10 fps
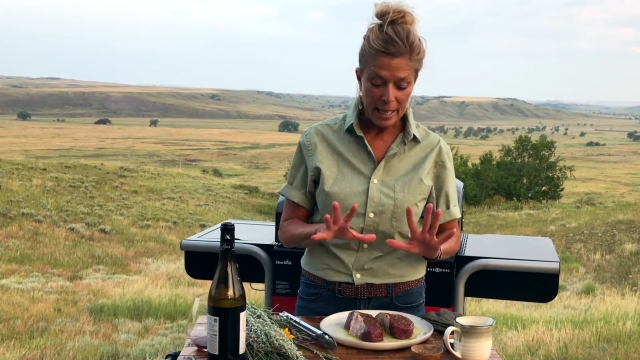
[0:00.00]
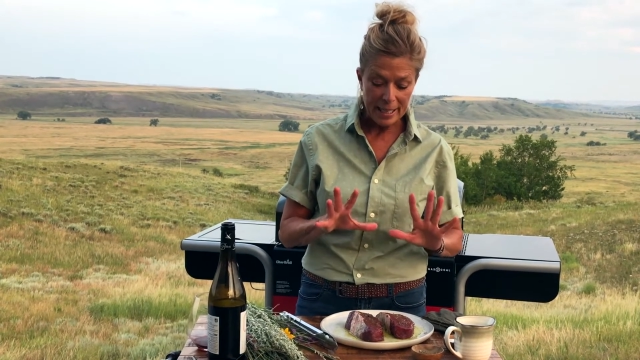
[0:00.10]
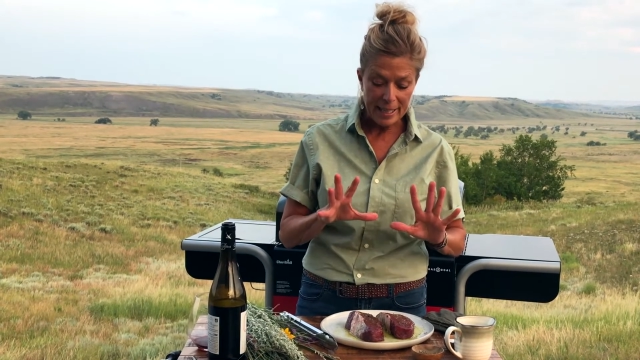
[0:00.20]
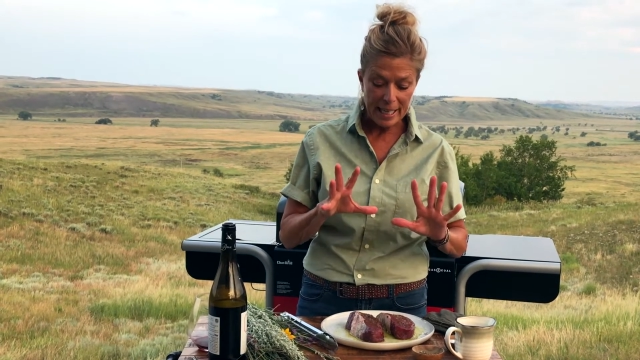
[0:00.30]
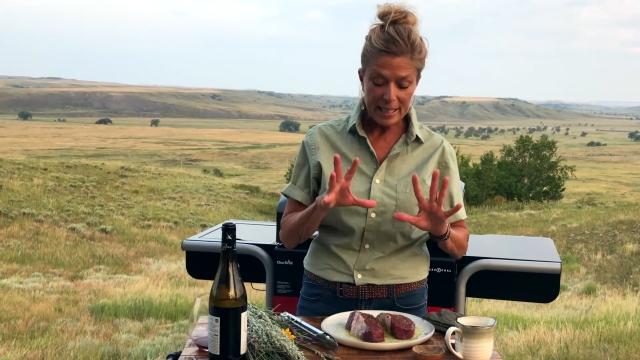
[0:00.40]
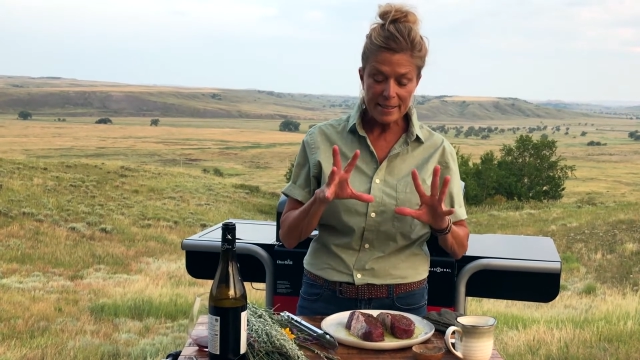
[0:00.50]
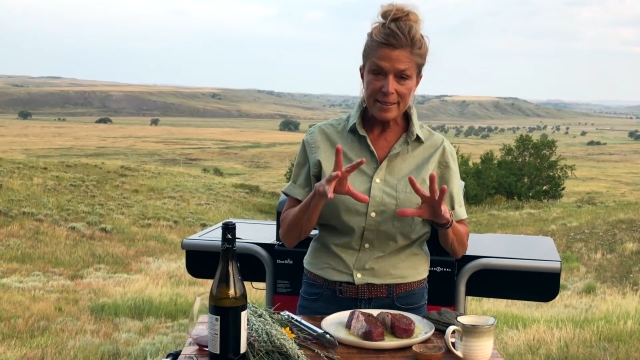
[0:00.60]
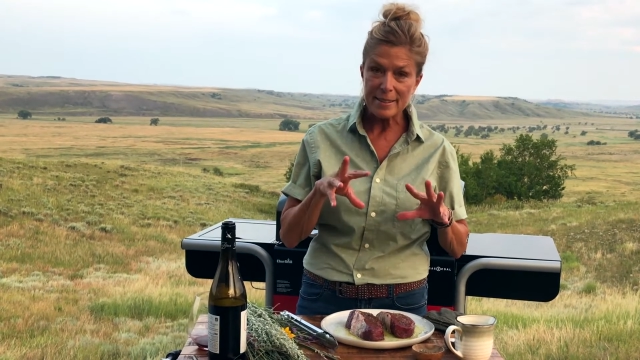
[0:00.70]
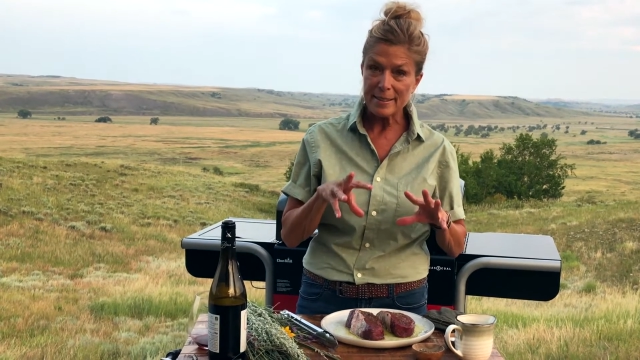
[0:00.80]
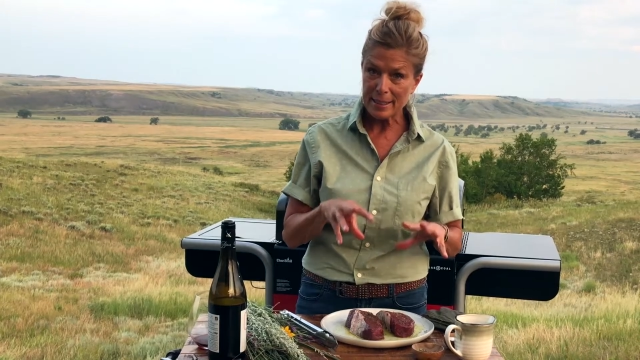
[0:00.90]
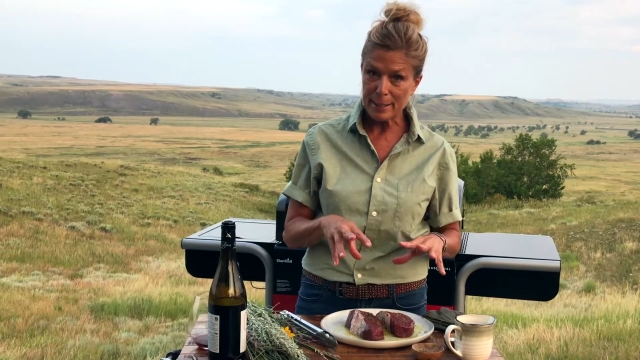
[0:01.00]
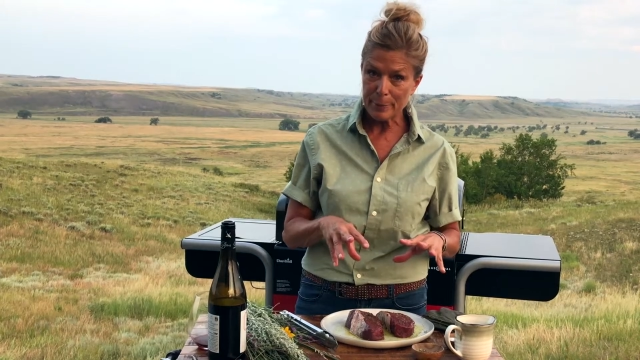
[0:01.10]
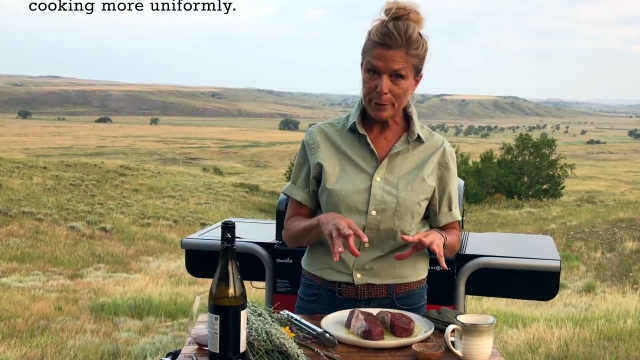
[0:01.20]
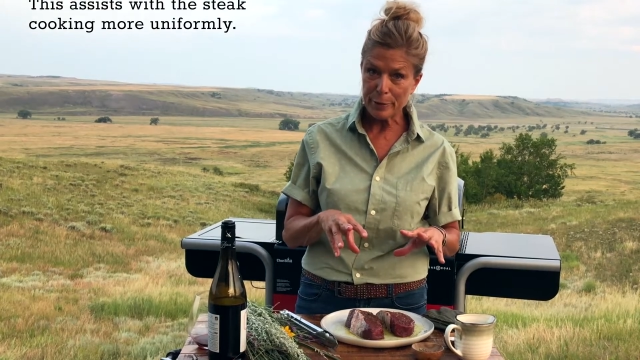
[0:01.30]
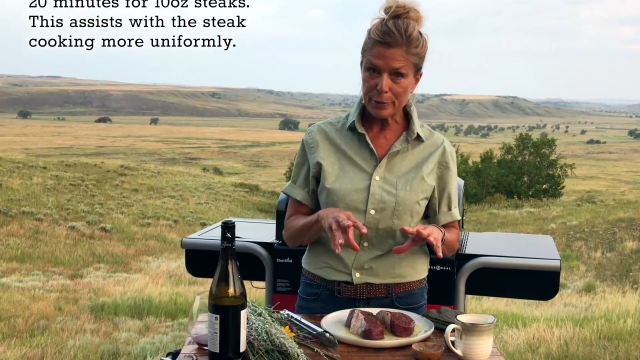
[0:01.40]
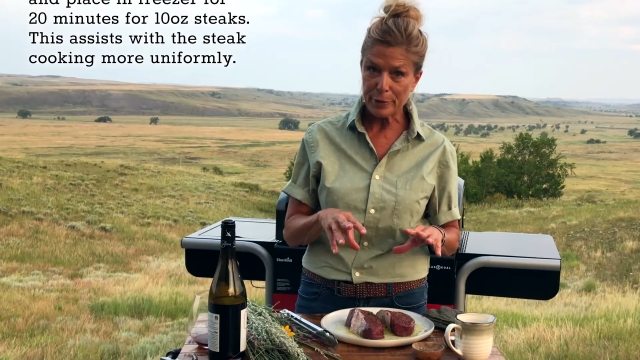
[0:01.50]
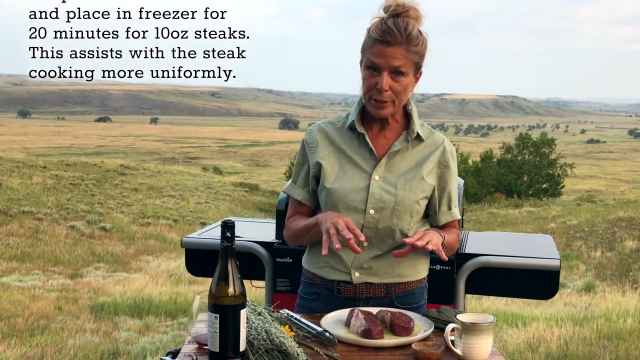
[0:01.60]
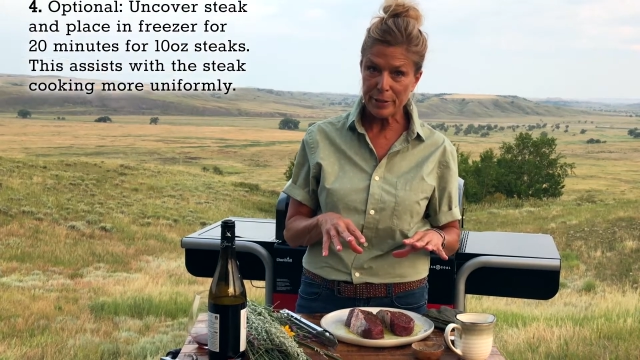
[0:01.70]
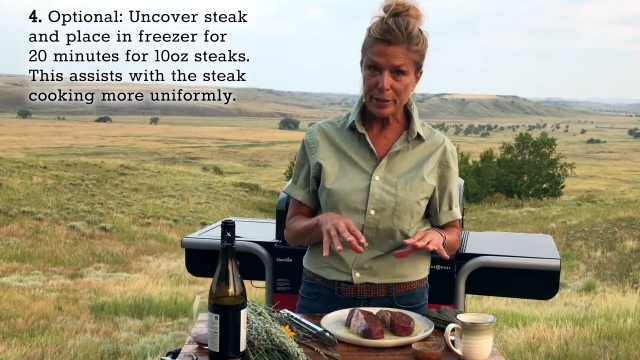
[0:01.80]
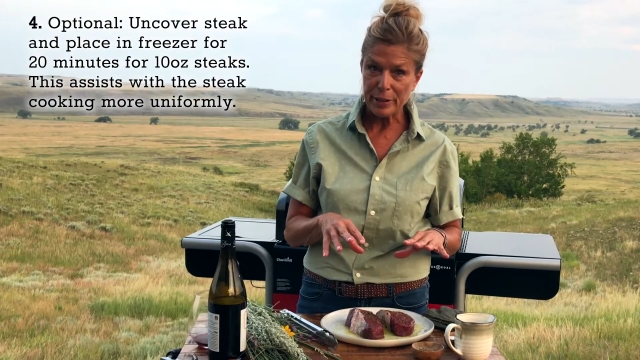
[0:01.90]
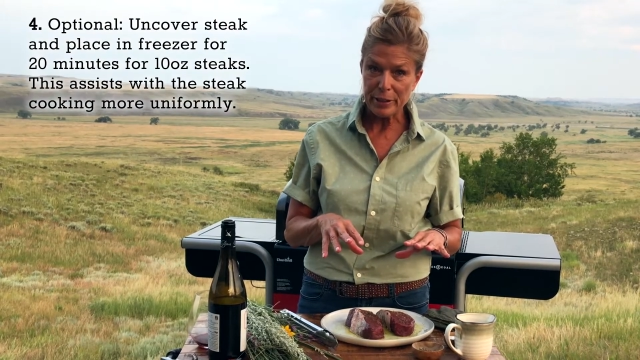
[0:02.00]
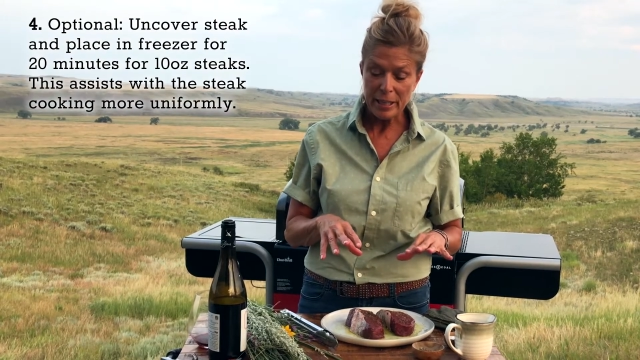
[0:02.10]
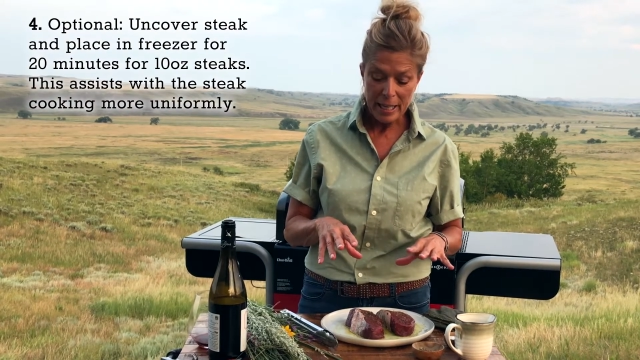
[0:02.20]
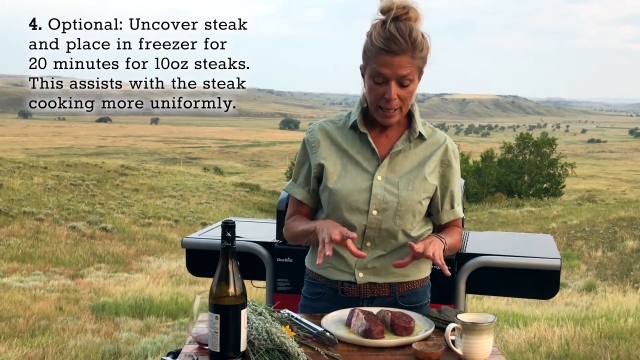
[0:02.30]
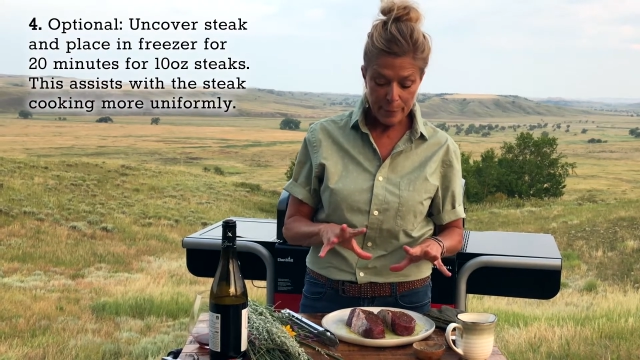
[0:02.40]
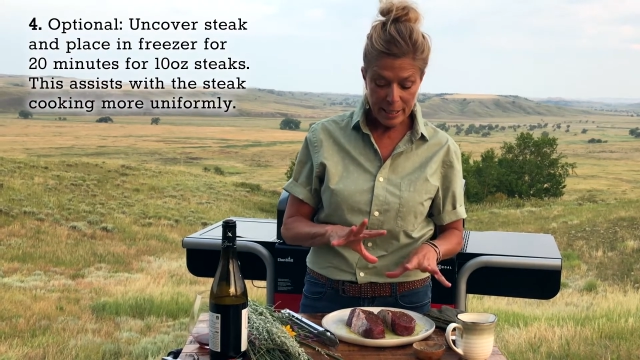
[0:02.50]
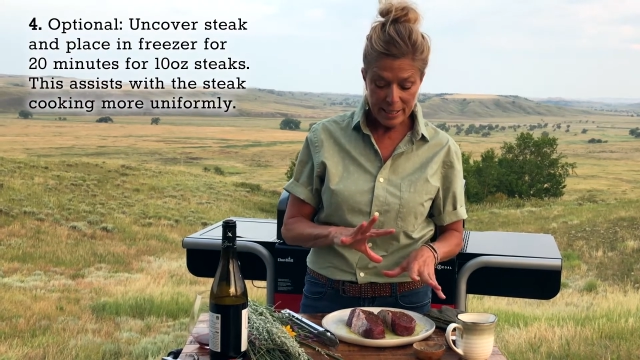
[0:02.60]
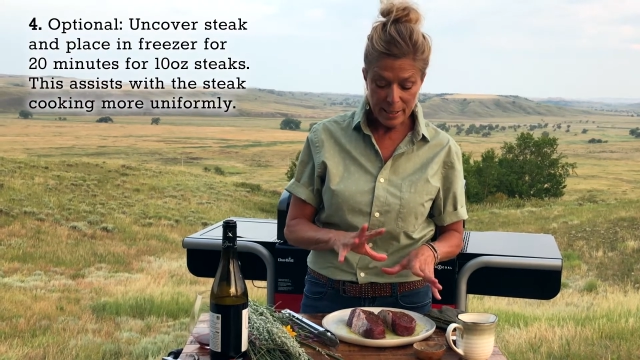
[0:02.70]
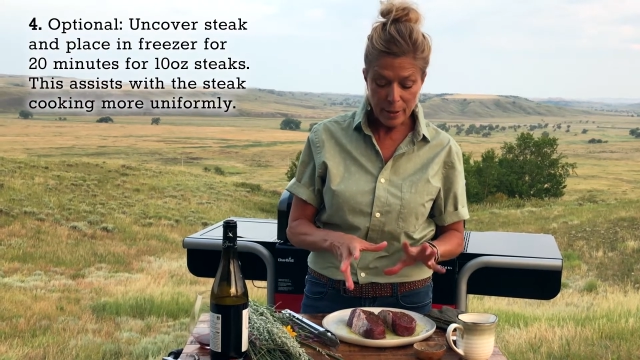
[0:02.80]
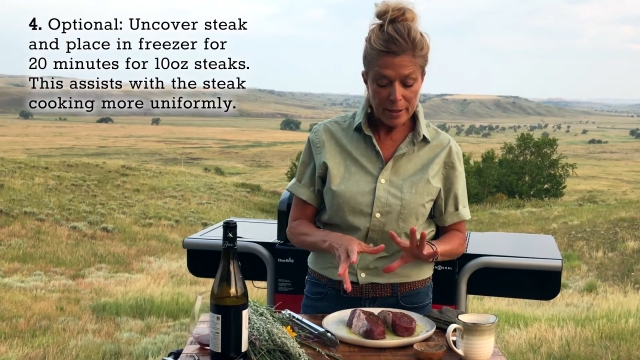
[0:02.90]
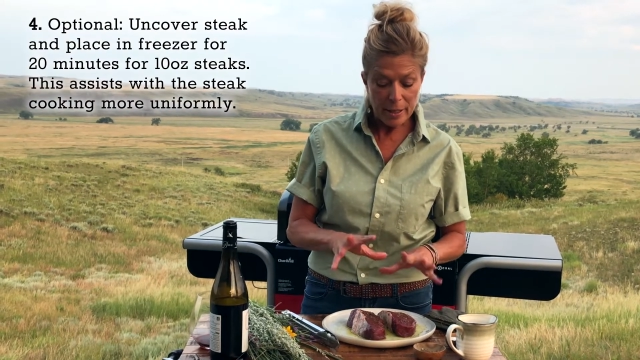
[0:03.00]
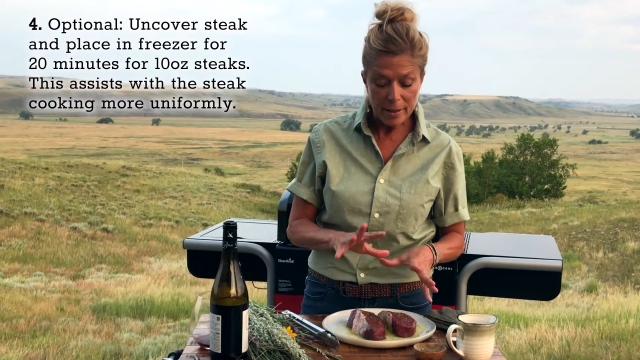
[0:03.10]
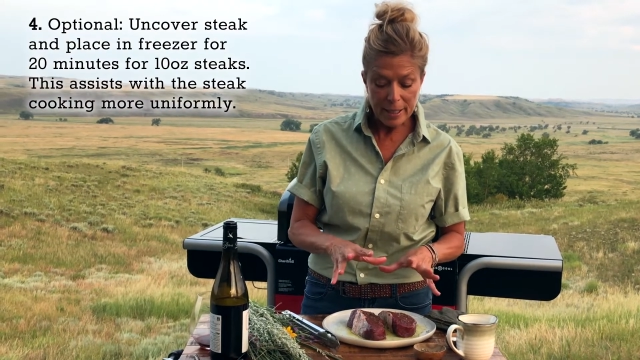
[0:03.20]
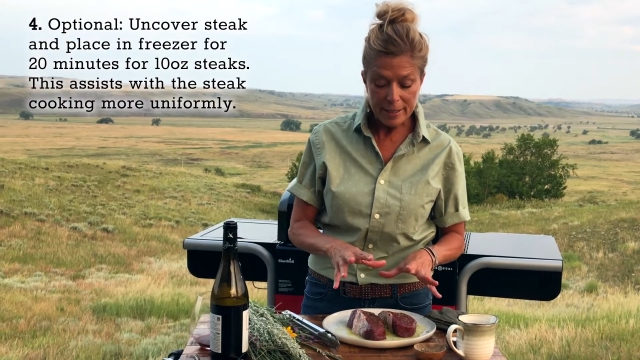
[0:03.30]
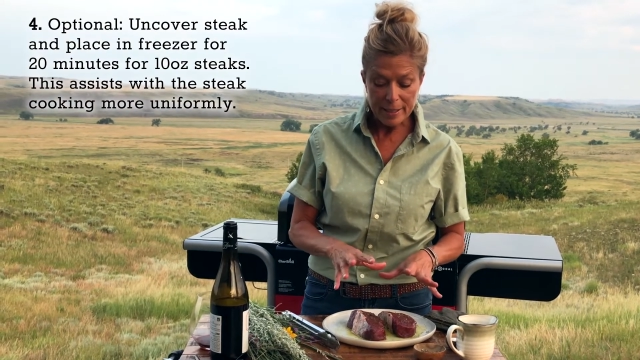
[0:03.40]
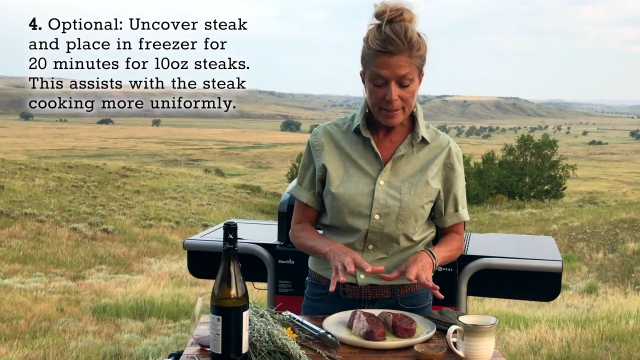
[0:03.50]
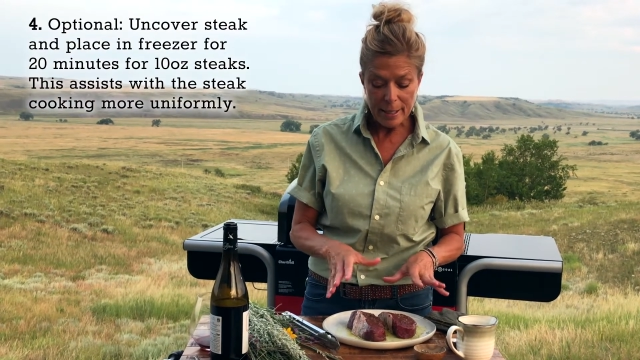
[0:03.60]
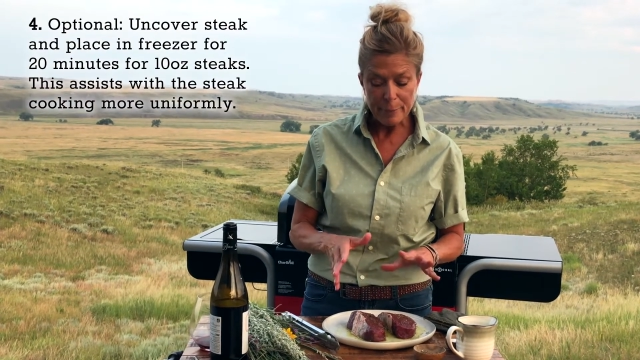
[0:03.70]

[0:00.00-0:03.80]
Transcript: and that is to stick them in the freezer based on the thickness.